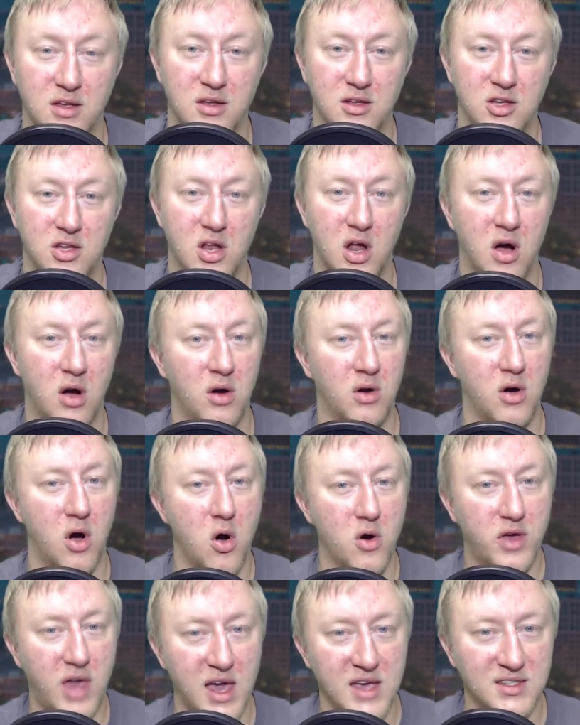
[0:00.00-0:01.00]
you know,
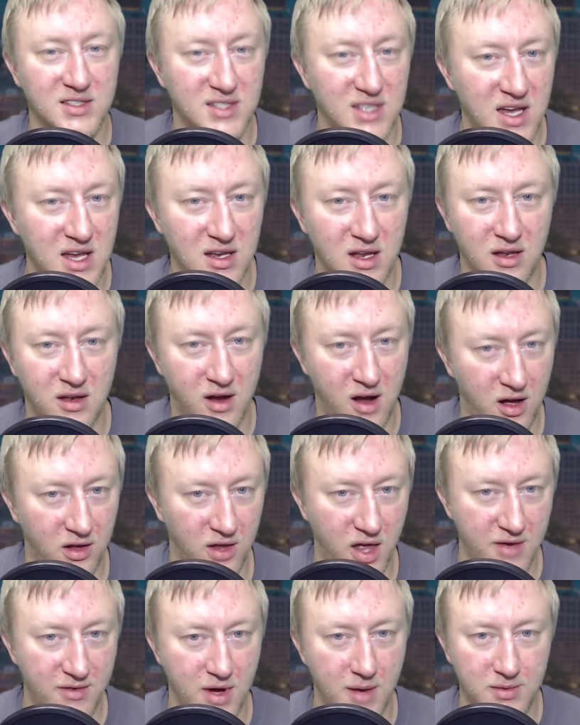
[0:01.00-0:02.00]
OKC did not
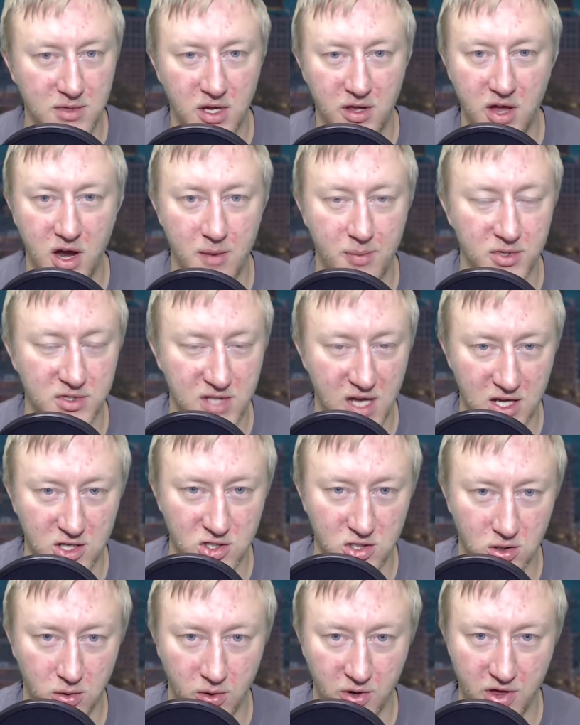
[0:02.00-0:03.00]
live up to their
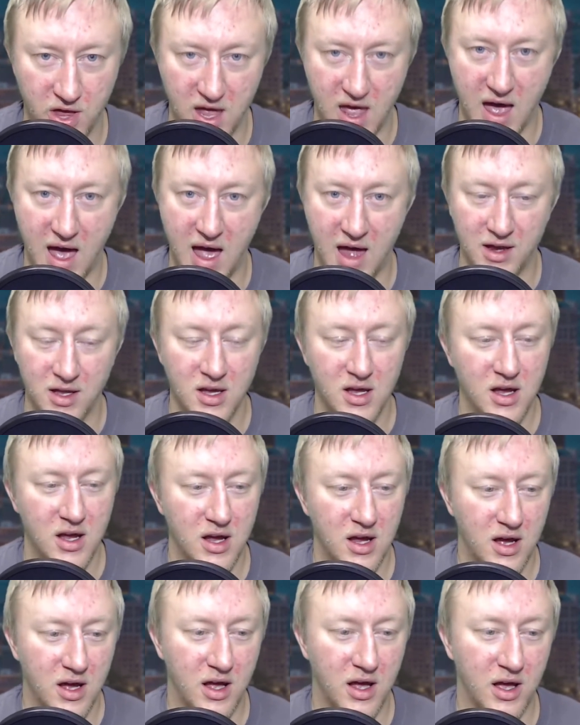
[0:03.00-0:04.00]
potential, where they had
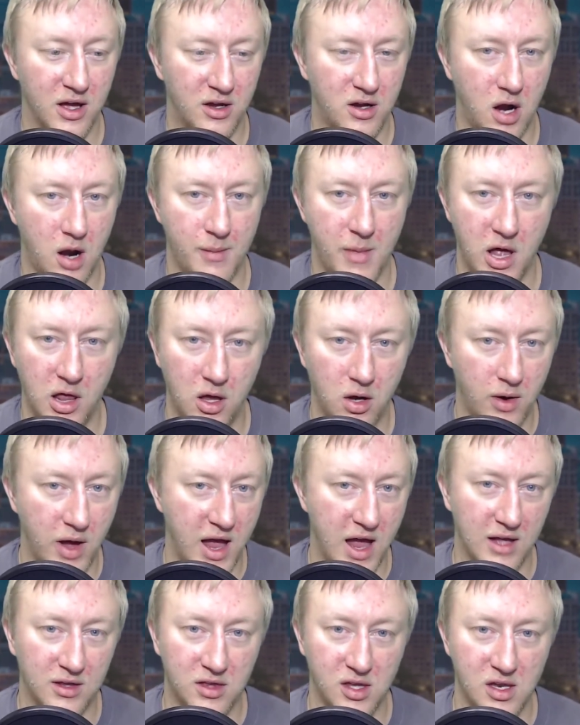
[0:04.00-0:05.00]
Carmelo
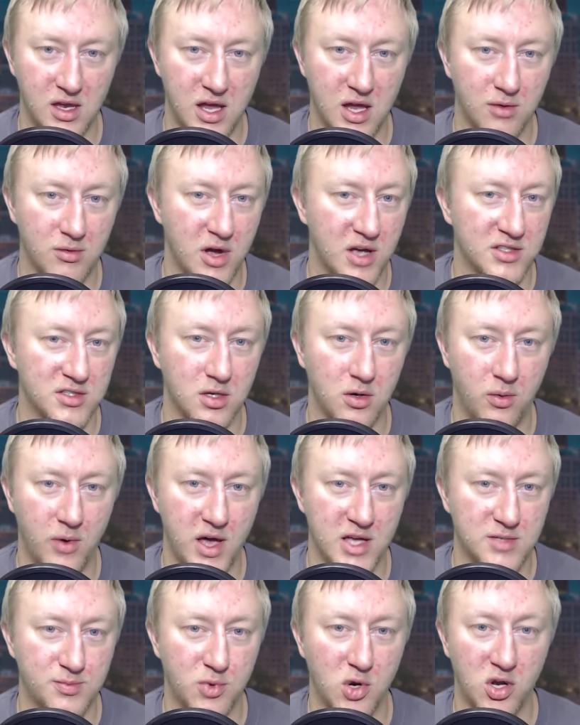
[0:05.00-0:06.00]
Anthony, Russell
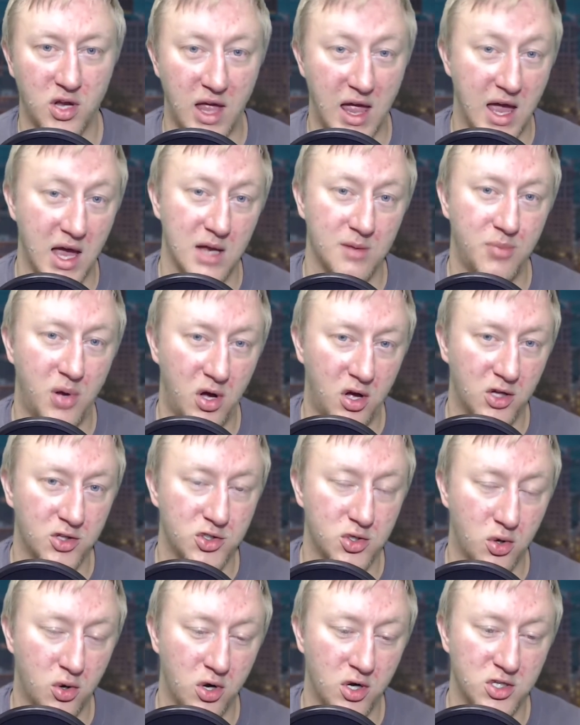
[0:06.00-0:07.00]
Westbrook, and Paul
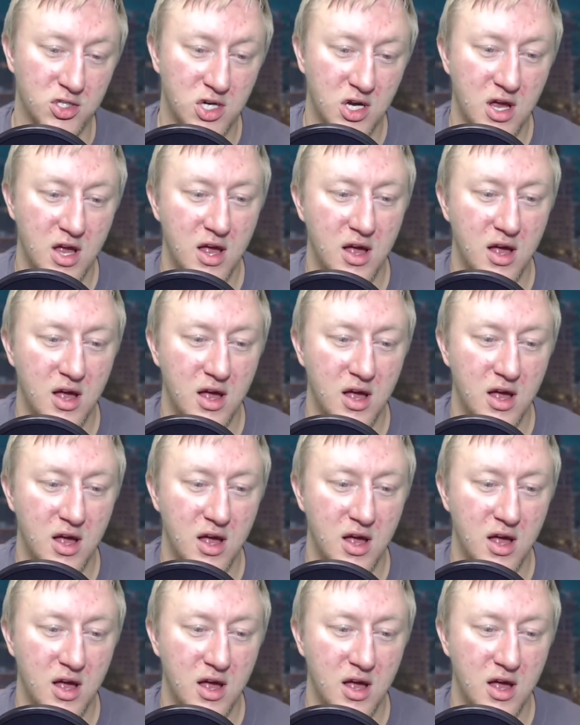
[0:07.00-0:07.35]
George.